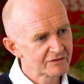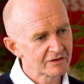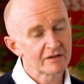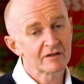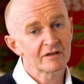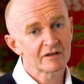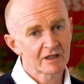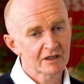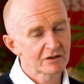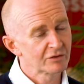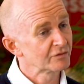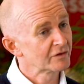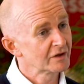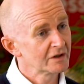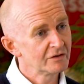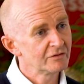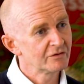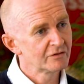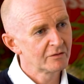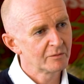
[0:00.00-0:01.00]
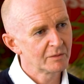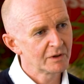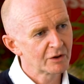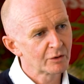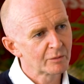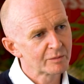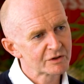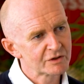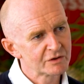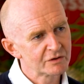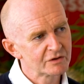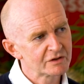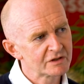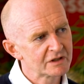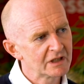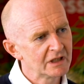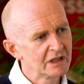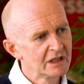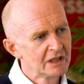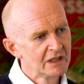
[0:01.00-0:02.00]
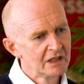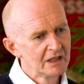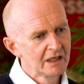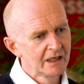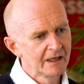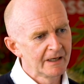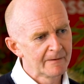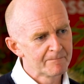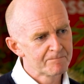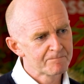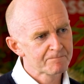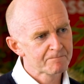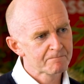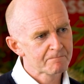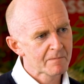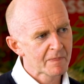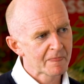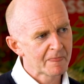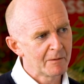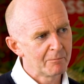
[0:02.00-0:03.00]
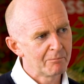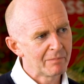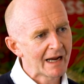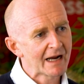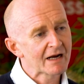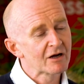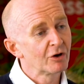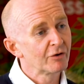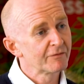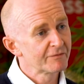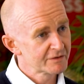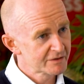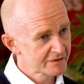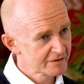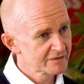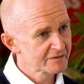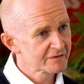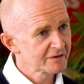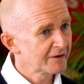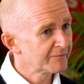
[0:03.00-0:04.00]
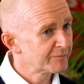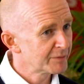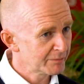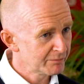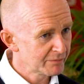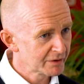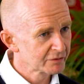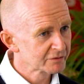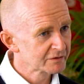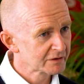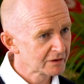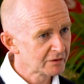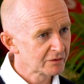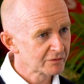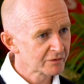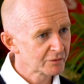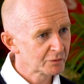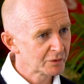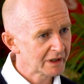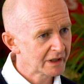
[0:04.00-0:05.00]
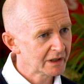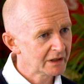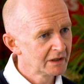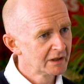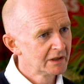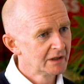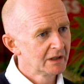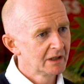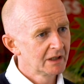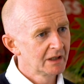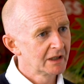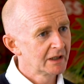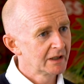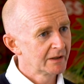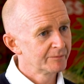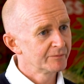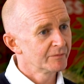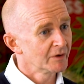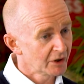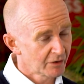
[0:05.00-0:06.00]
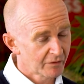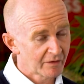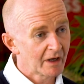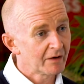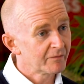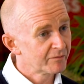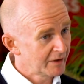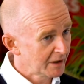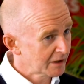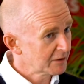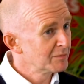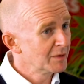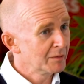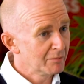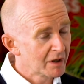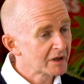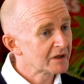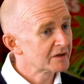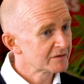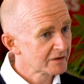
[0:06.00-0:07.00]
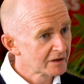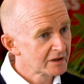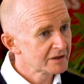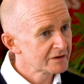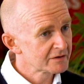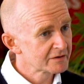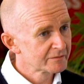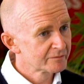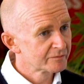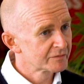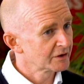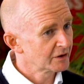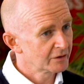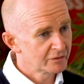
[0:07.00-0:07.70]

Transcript: So I think that continues to be an opportunity. Um, the back offices that have been built along the way, um, you know, they can be monetized. So